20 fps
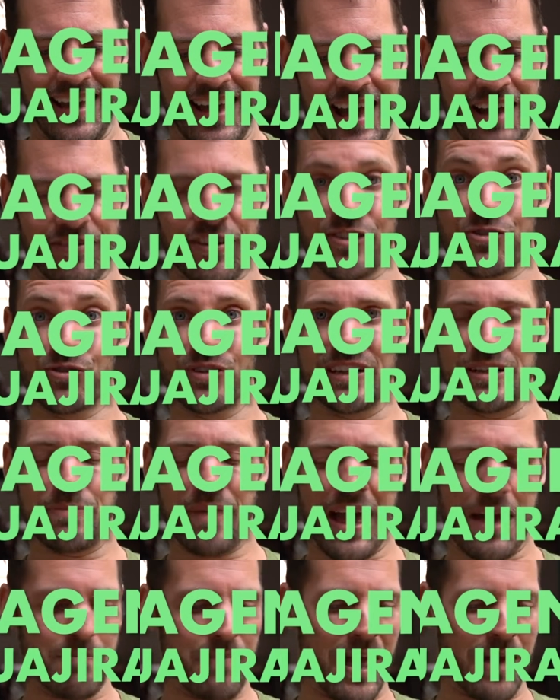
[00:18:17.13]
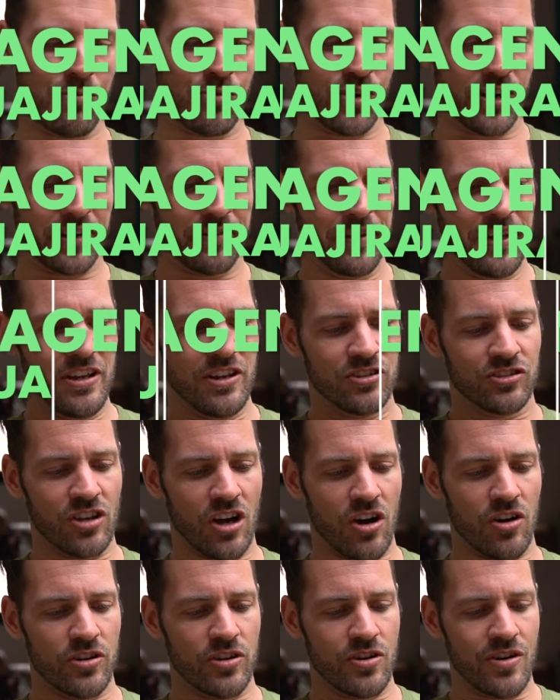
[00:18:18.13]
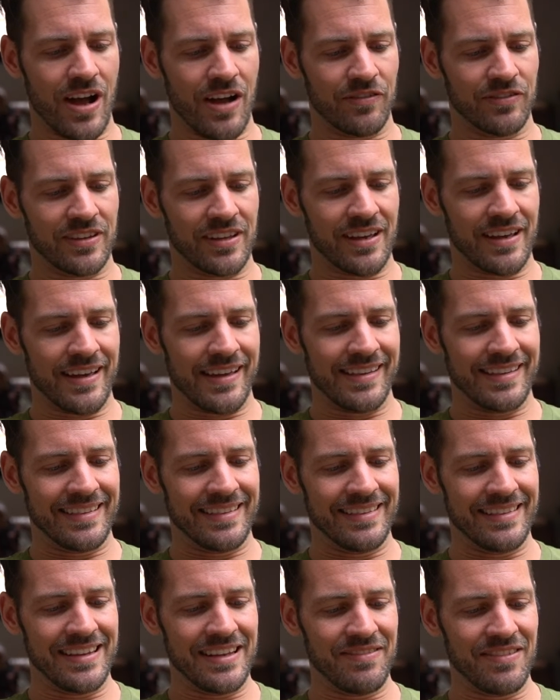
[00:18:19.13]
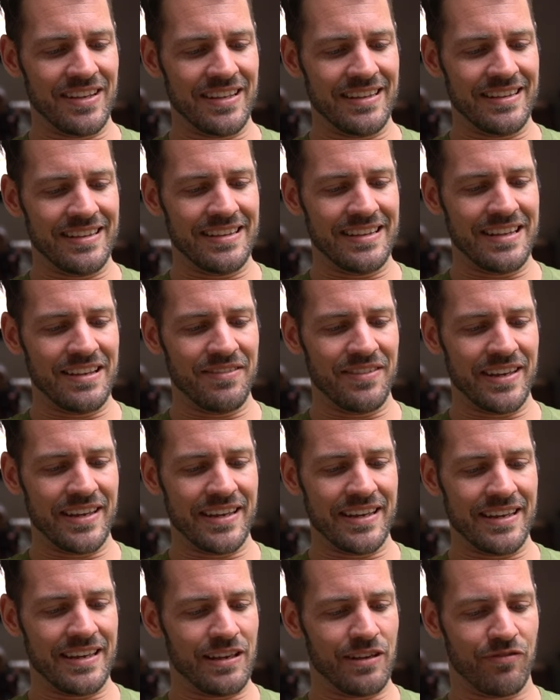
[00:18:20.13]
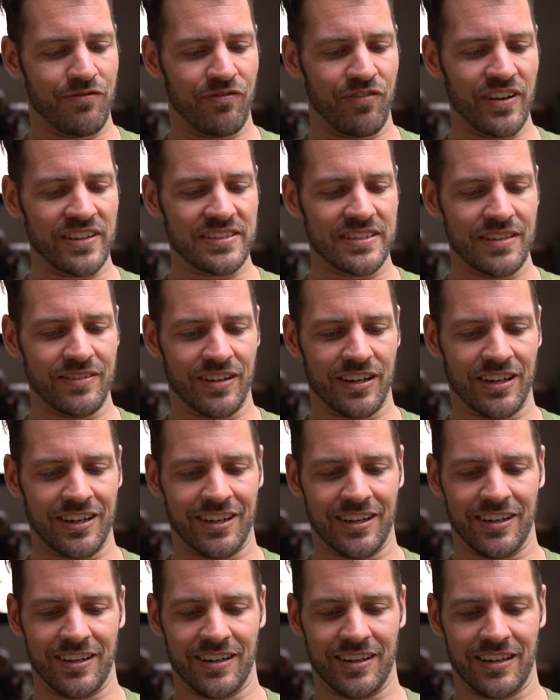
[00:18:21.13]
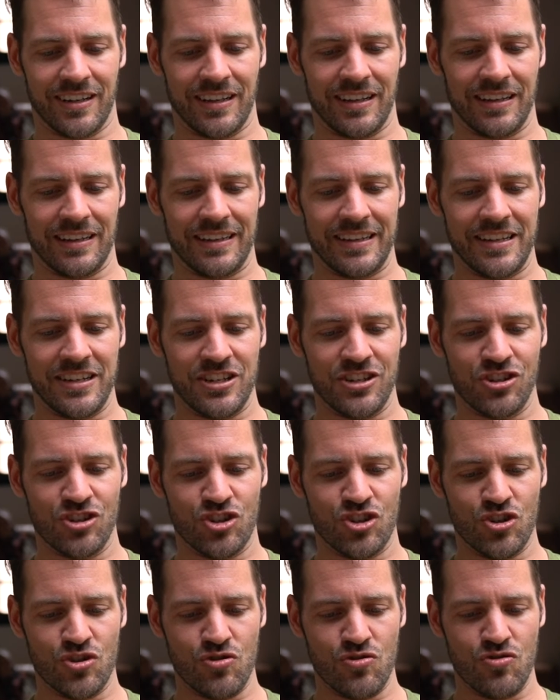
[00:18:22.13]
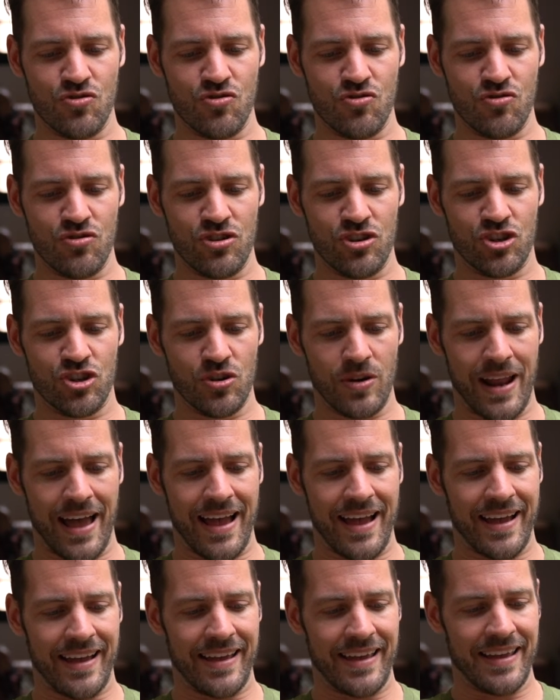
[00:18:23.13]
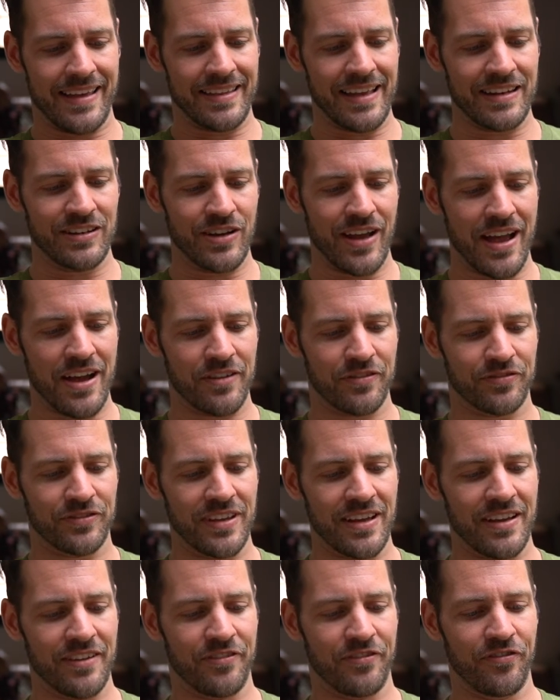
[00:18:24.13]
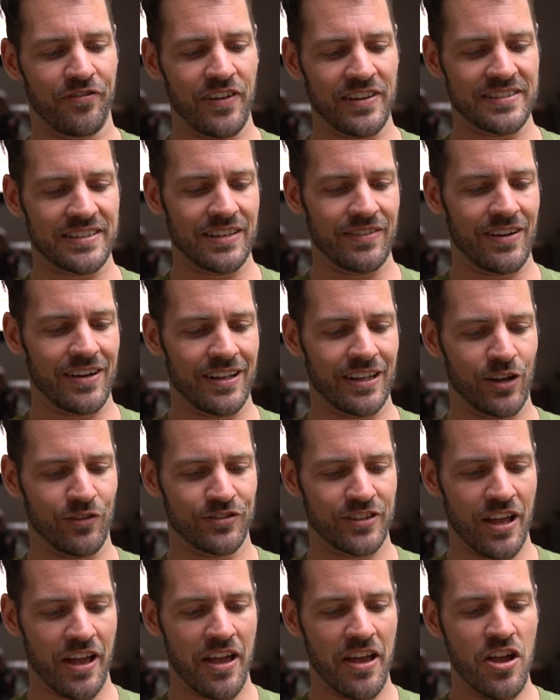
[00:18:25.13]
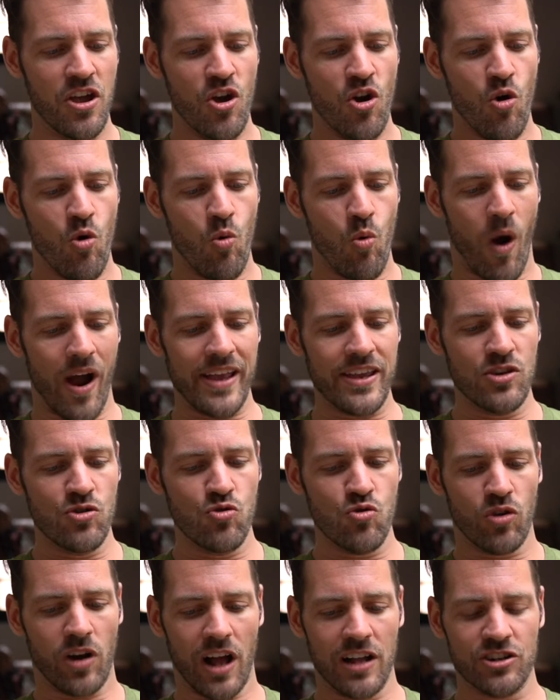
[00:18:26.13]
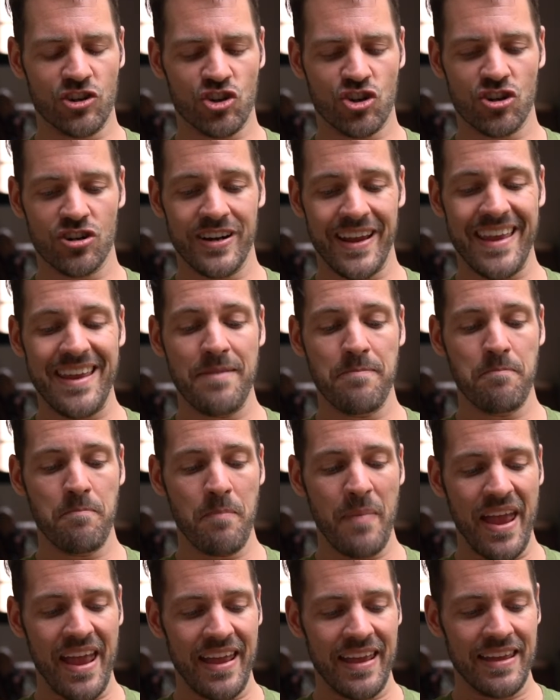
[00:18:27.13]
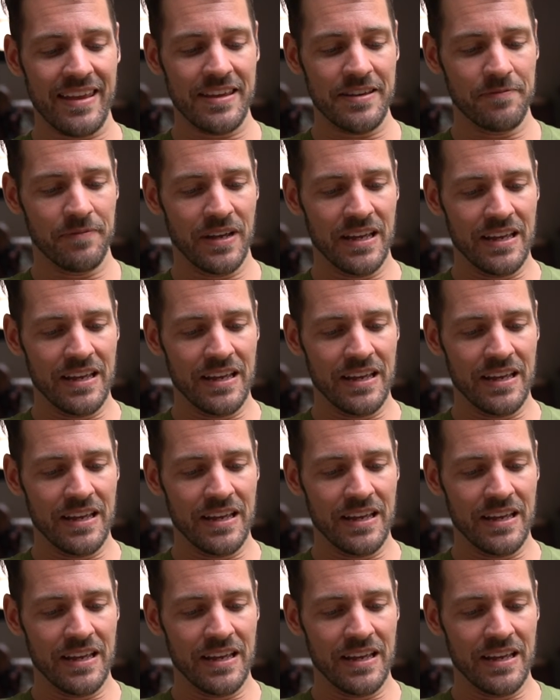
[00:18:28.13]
have a really bad memory. So you have the Divi Festival in June, July. Then you have the Festival of the Wayuu culture in May.